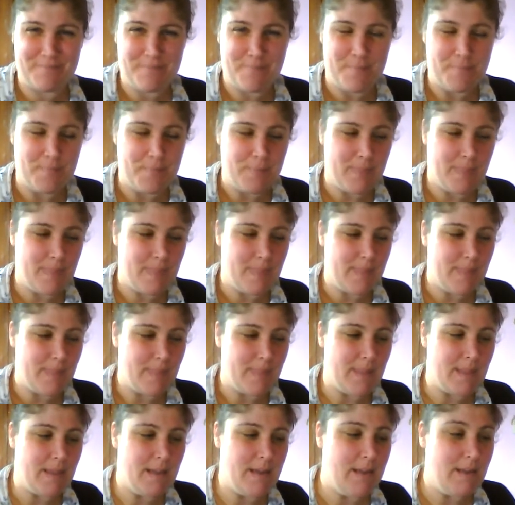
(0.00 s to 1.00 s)
press play.
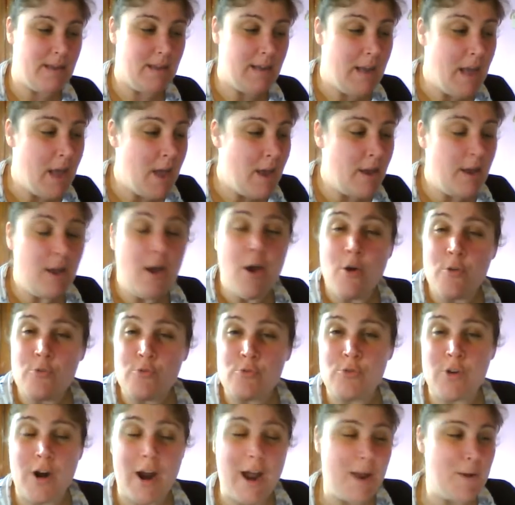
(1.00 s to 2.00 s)
Okay?
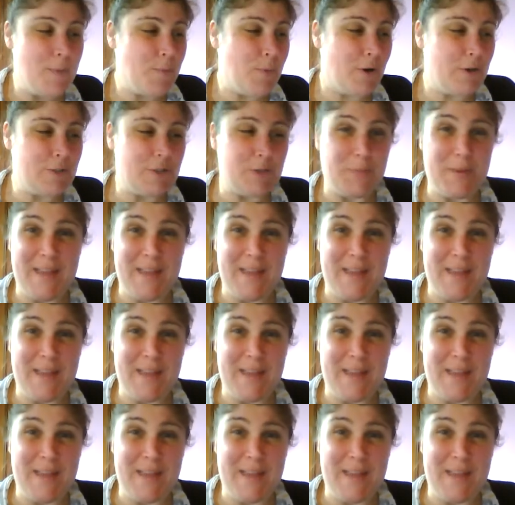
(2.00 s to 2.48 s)
Go.